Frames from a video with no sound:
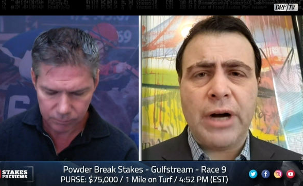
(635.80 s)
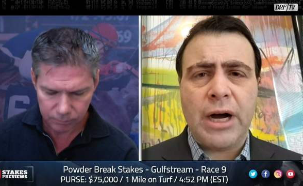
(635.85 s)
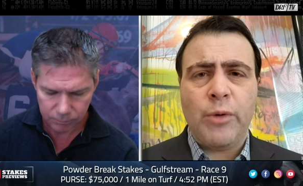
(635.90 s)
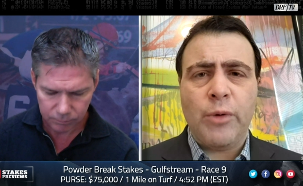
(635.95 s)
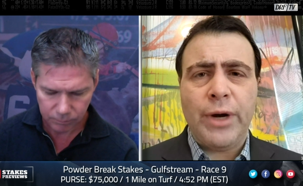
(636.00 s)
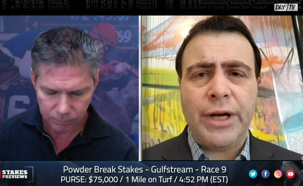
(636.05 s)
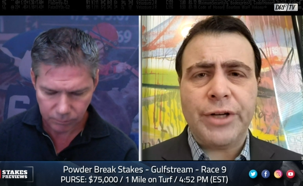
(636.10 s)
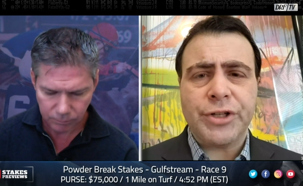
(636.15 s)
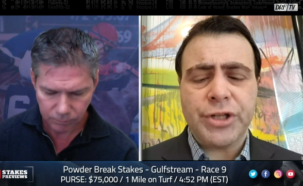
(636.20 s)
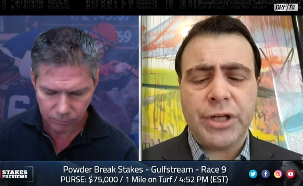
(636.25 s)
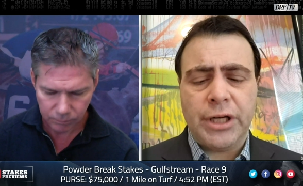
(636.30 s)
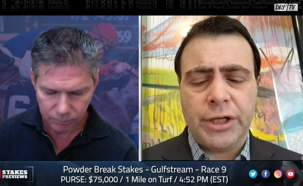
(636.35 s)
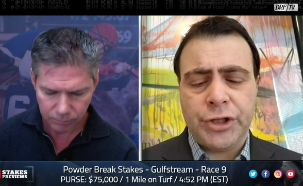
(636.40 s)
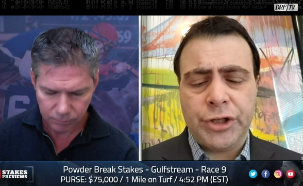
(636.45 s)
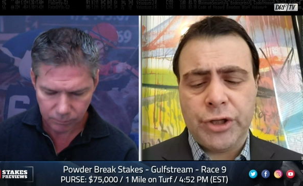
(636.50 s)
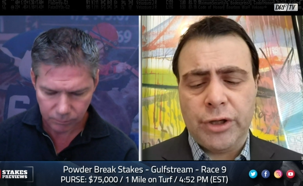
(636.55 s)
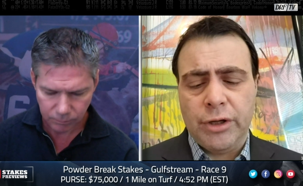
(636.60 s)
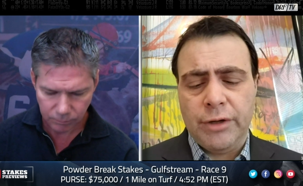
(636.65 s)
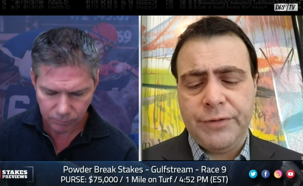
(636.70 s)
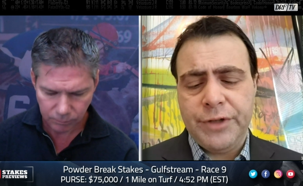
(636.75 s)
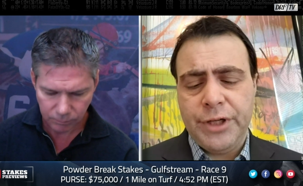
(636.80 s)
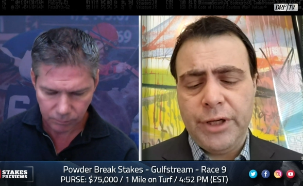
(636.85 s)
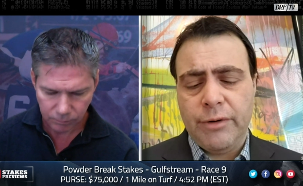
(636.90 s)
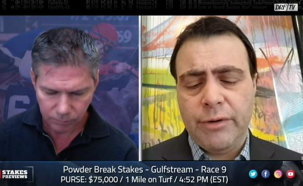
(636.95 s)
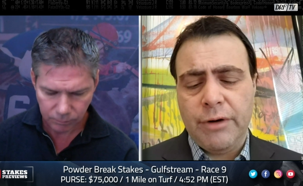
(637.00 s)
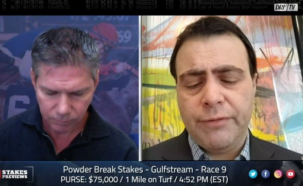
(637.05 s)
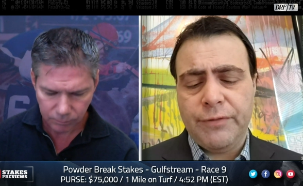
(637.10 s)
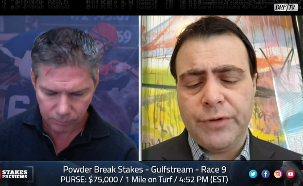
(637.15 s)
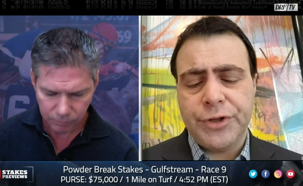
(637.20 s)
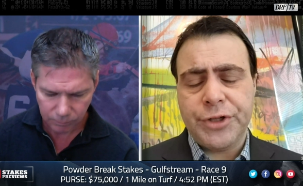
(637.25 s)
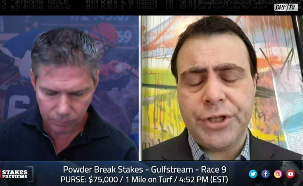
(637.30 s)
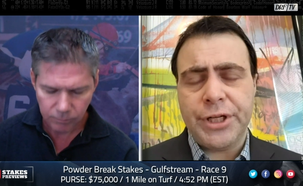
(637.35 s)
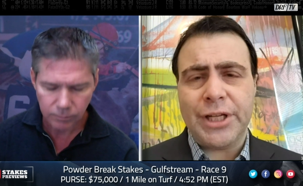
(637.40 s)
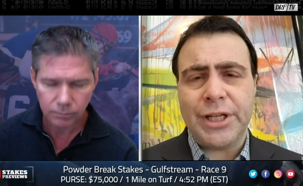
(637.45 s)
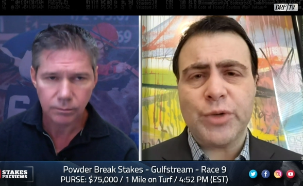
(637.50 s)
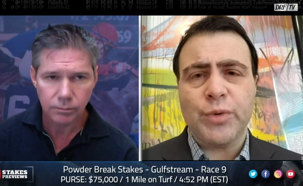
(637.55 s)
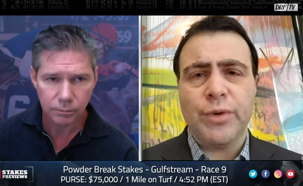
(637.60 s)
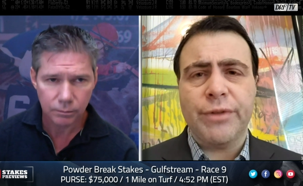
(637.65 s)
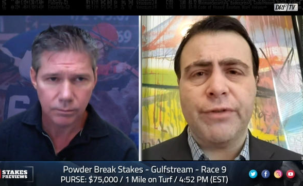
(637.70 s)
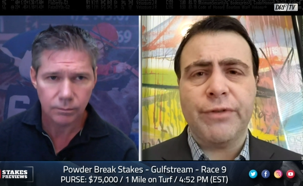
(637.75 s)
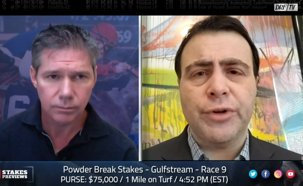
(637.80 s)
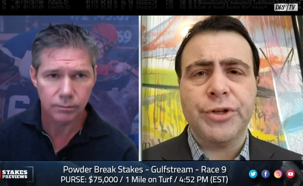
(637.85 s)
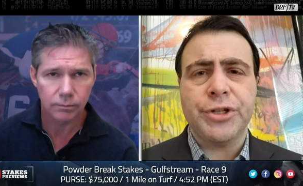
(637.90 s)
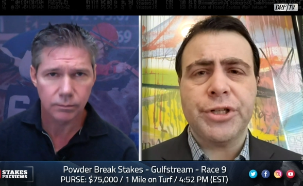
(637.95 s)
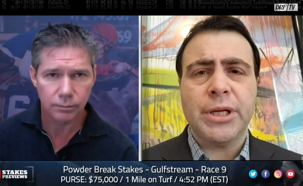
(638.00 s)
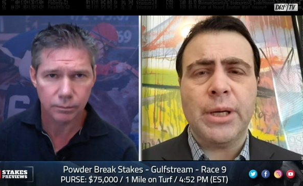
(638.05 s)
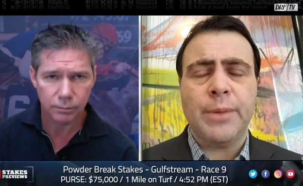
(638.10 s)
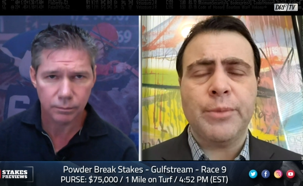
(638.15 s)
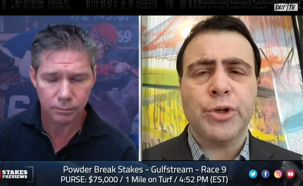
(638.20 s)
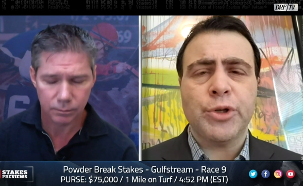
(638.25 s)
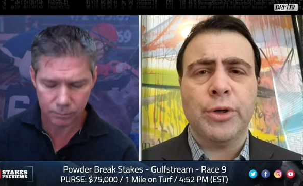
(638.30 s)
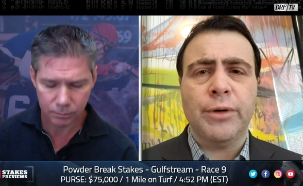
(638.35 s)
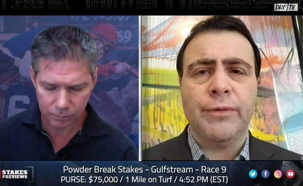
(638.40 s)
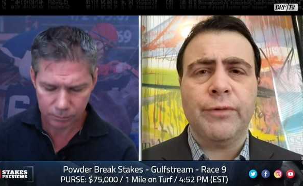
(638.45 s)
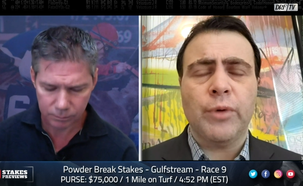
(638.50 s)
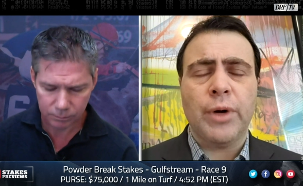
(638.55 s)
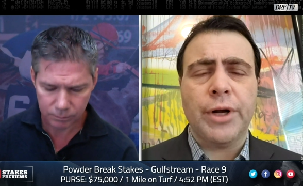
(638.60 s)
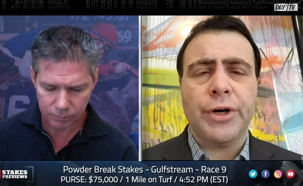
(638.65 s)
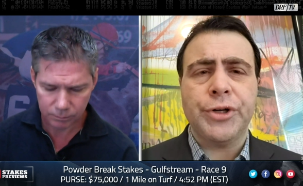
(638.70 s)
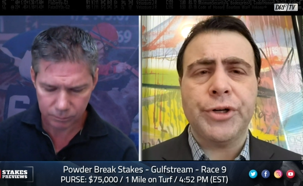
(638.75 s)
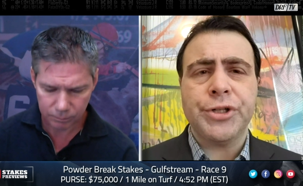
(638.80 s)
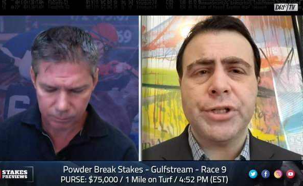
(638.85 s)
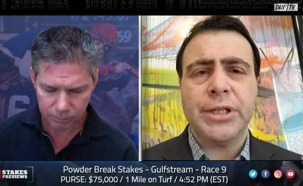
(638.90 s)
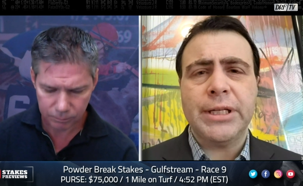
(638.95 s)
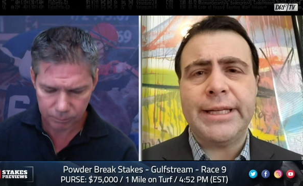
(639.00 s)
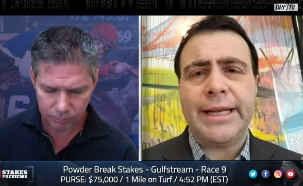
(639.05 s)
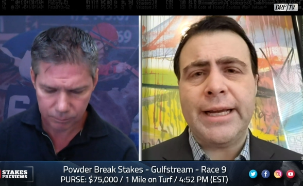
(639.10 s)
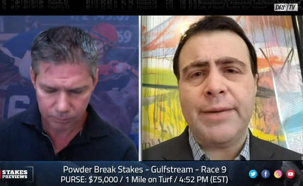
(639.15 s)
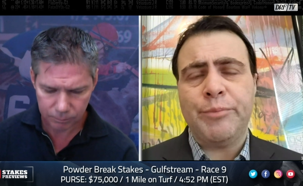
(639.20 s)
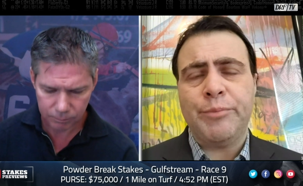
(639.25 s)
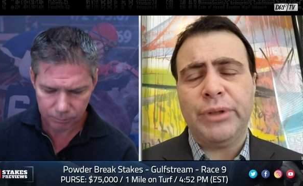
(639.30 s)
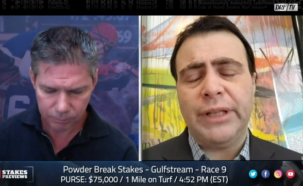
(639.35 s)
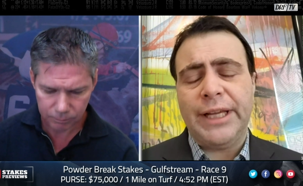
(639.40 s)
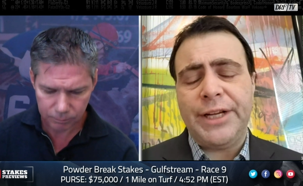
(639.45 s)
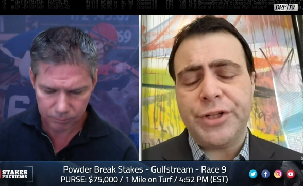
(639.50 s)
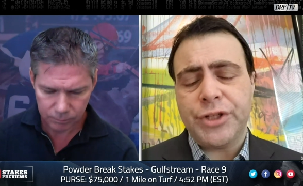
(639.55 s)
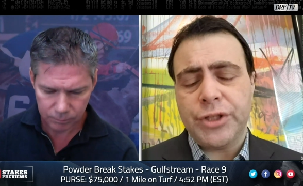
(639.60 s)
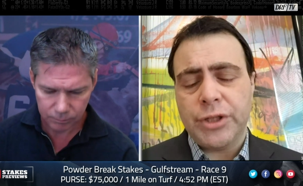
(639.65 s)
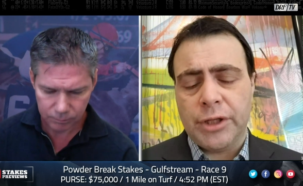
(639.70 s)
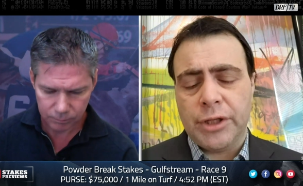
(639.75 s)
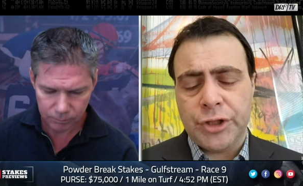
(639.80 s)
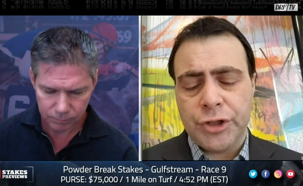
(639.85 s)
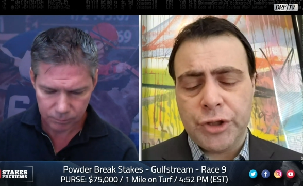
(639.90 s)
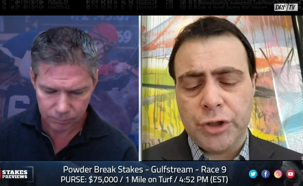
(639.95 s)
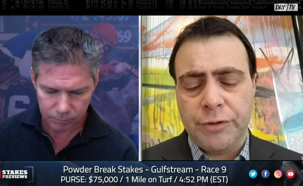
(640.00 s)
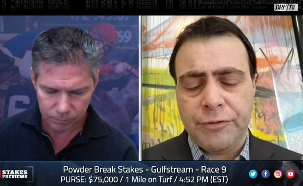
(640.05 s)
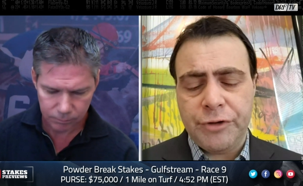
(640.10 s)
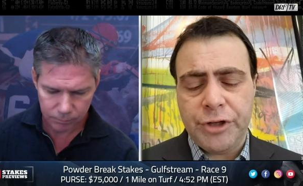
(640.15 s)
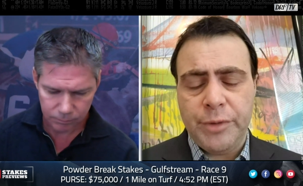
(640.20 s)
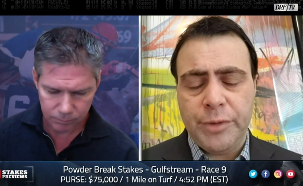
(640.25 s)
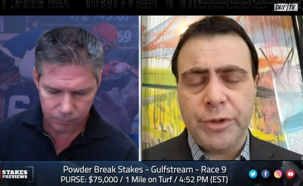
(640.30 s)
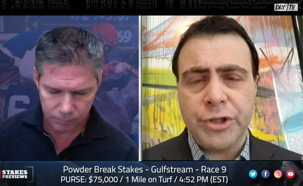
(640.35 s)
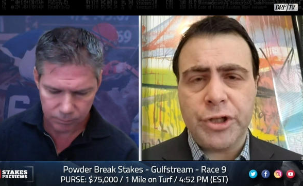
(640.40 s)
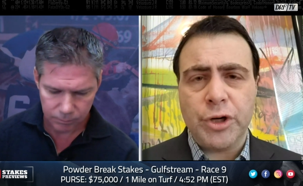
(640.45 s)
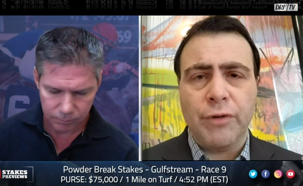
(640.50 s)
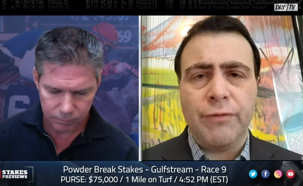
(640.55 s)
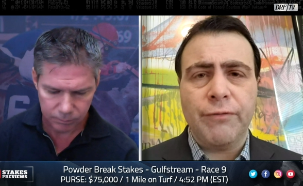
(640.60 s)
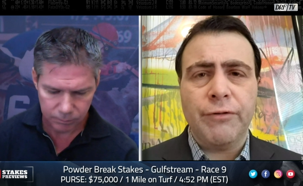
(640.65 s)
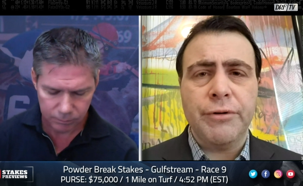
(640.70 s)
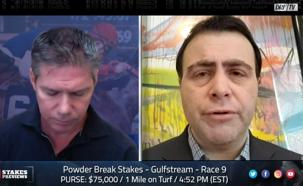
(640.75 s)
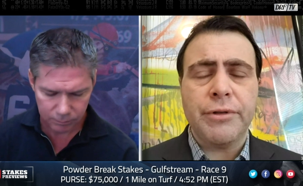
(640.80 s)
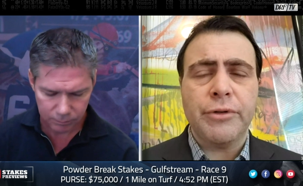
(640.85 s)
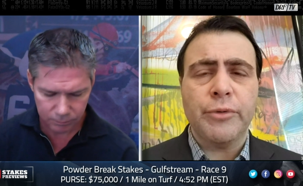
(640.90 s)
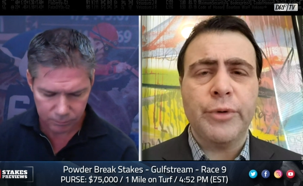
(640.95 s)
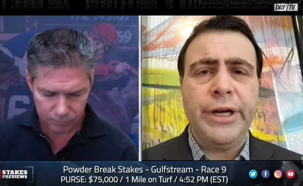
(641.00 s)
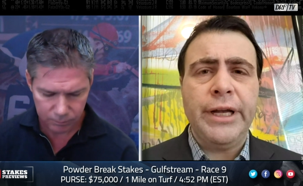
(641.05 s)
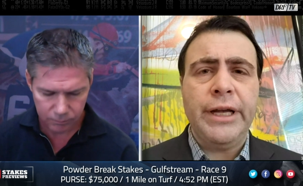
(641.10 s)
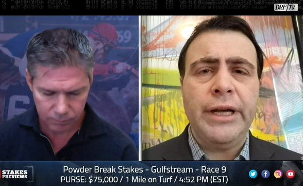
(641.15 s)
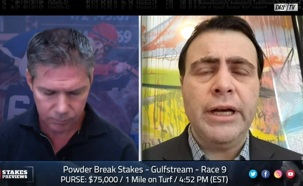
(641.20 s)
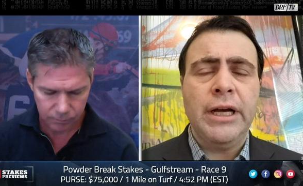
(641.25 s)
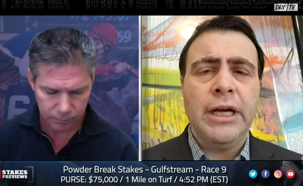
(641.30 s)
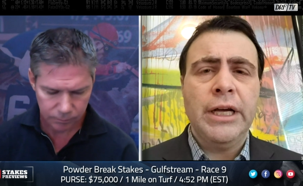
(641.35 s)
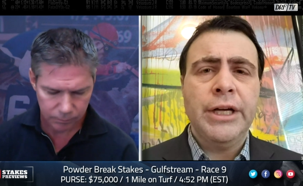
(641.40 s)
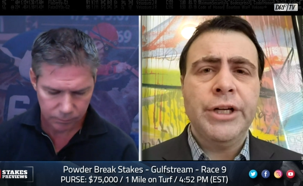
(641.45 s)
Speaker 1: prowess on turf. Zero for six with first time turf runners. The dam placed on turf, she was 0 for three.